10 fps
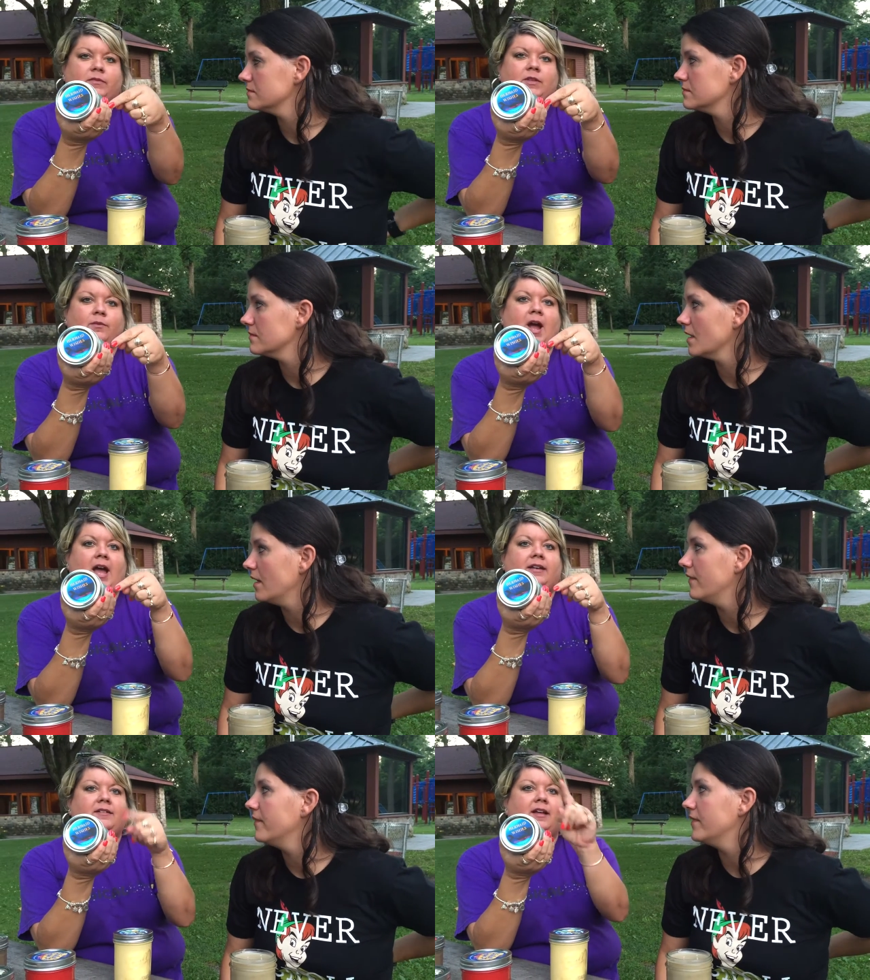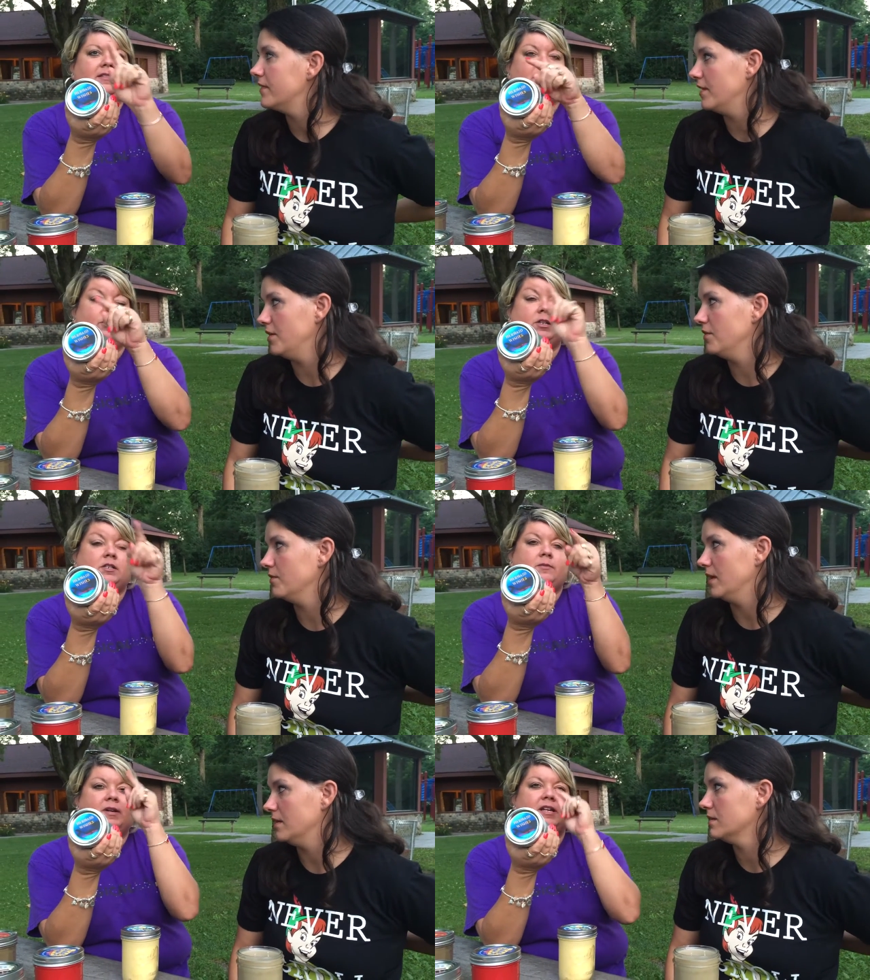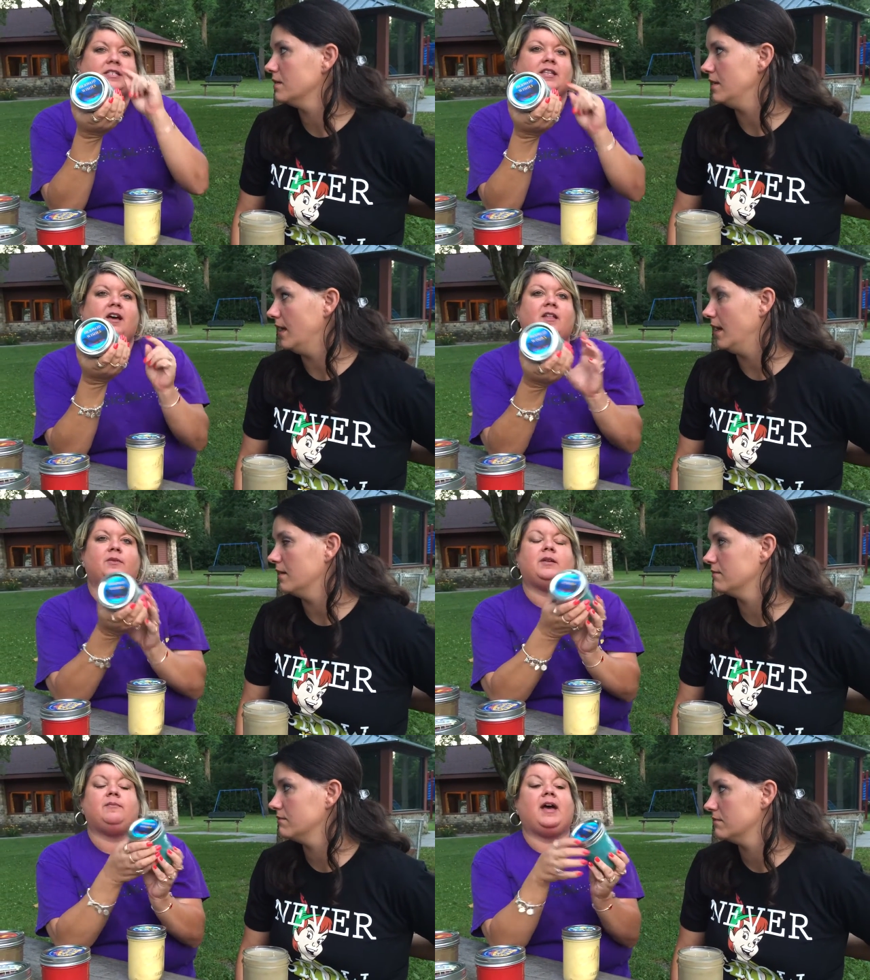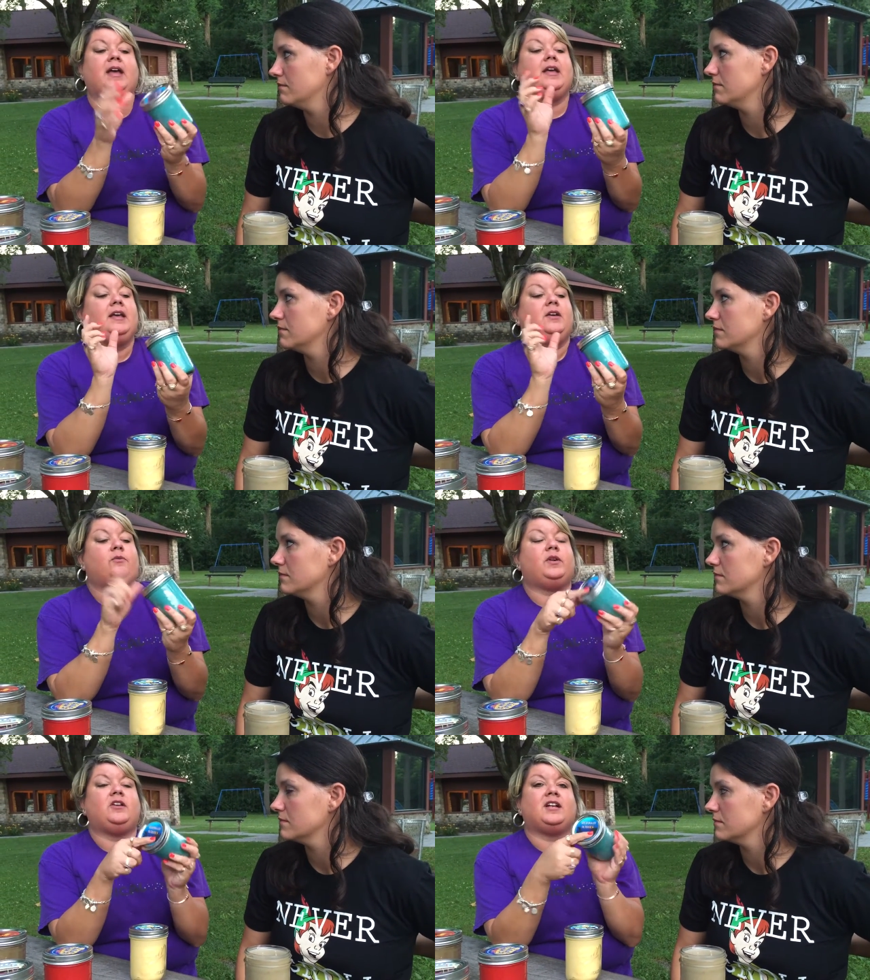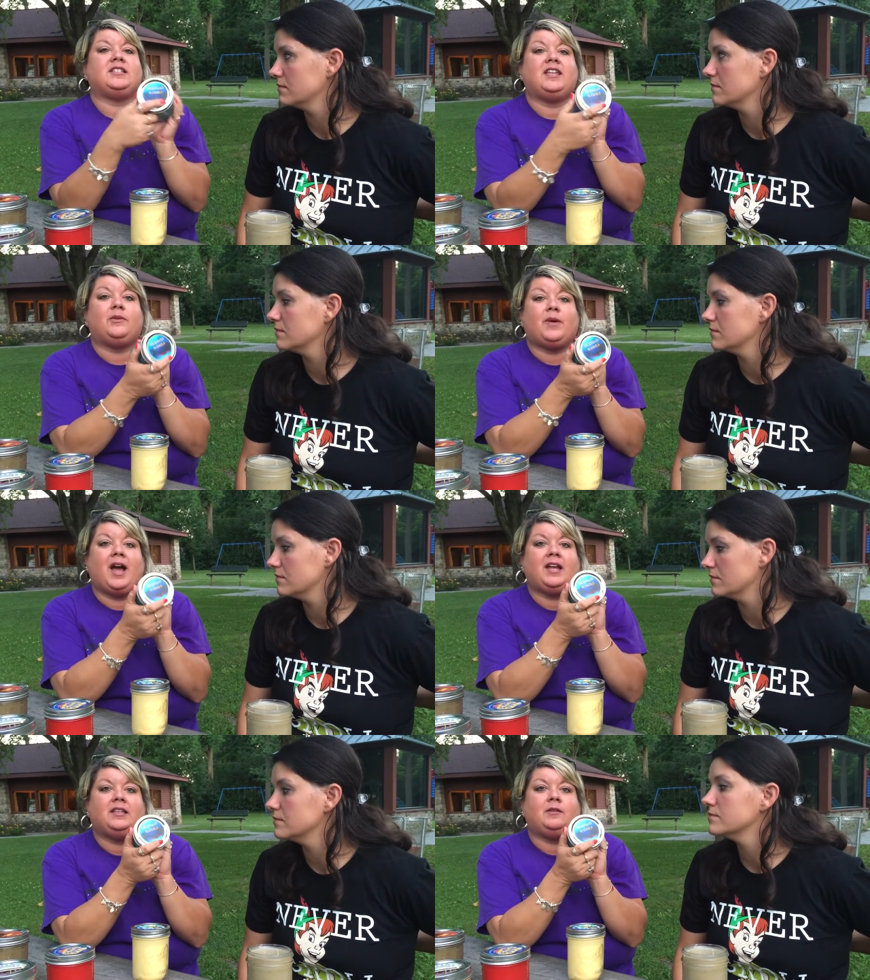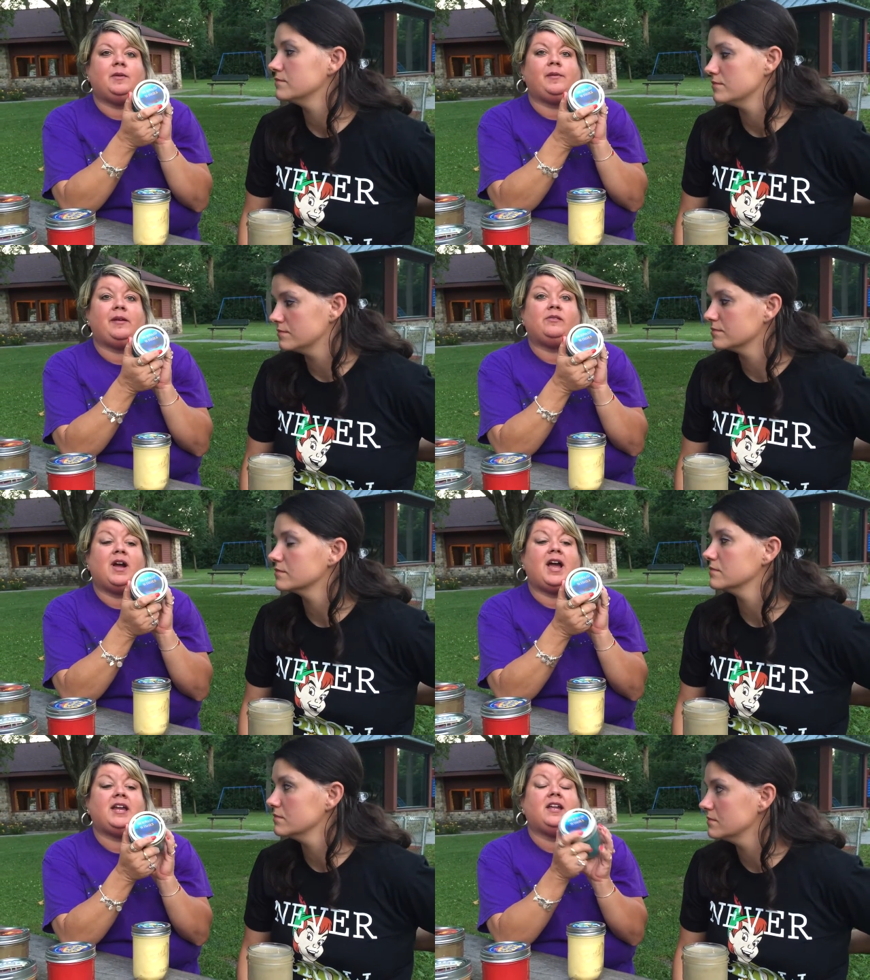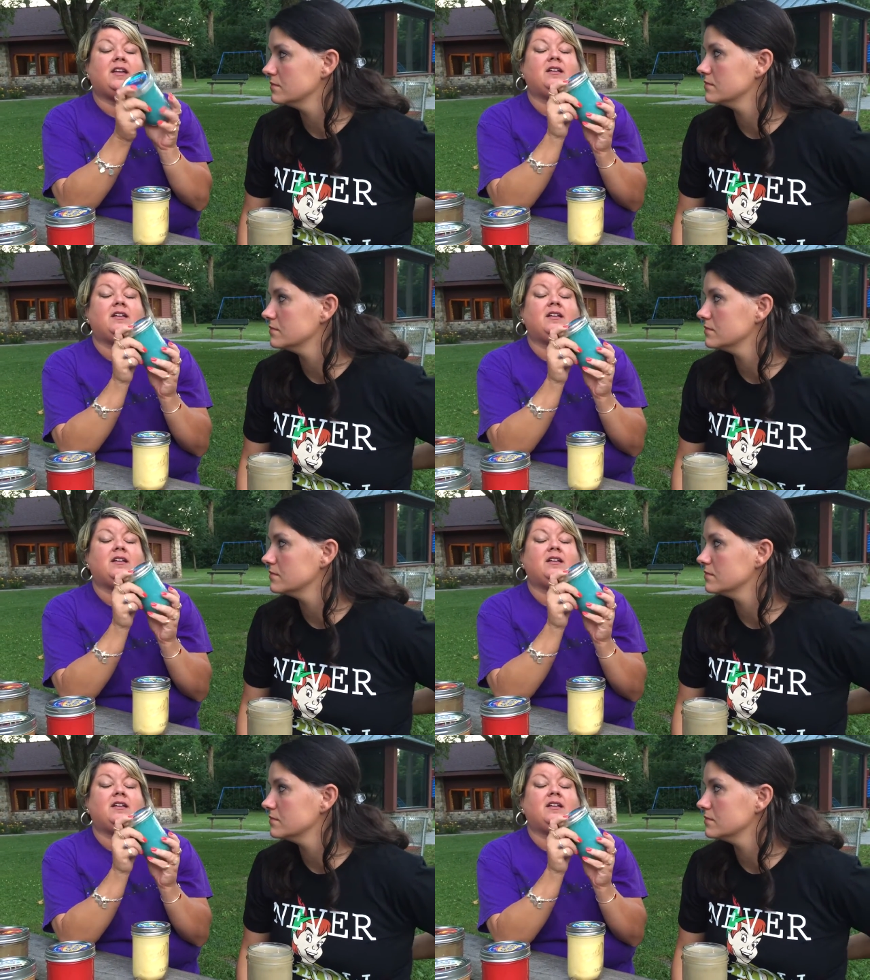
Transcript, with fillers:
Speaker 1: the ride, not the Voyage to Little Mermaid is the yeah. Hollywood. But when you're outside the ride, Little Mermaid ride,